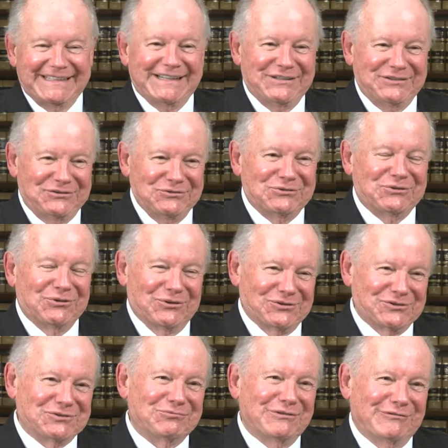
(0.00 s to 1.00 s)
in due
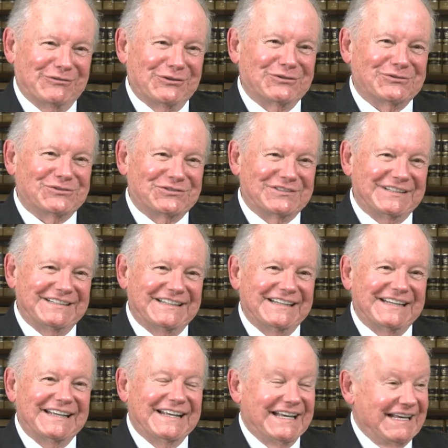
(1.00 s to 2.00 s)
course, reversed and
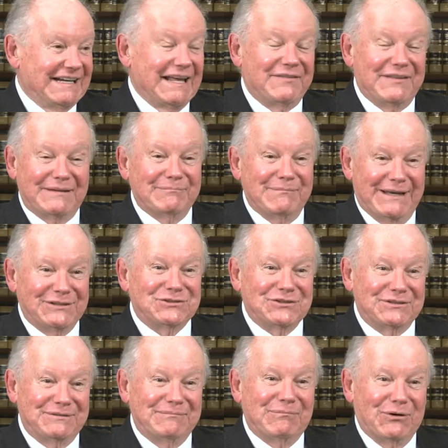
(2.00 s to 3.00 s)
and I think
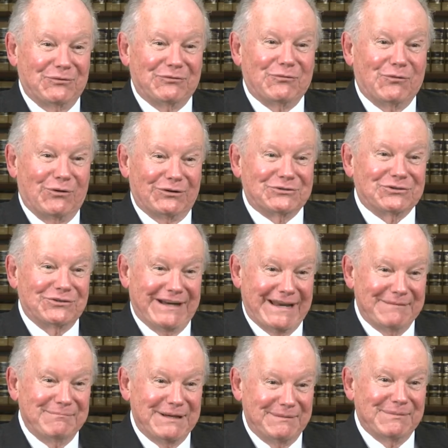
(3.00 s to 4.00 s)
mentioned both Walter
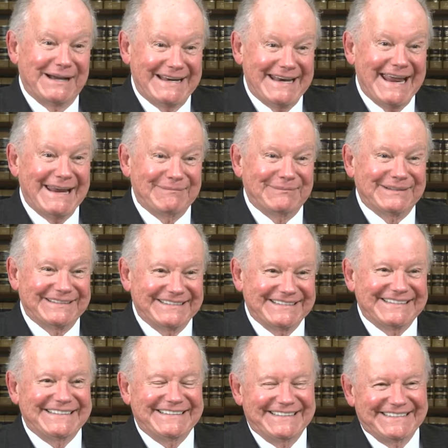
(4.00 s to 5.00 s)
and me by oh, name. Oh,
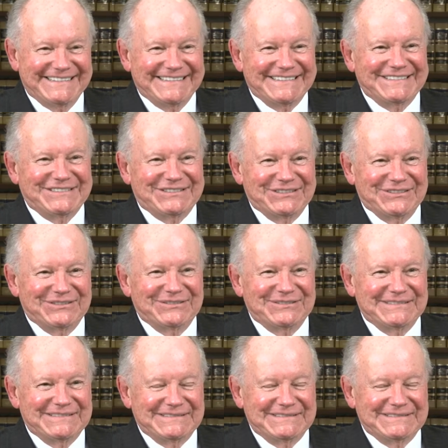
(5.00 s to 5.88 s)
yeah, that's so, always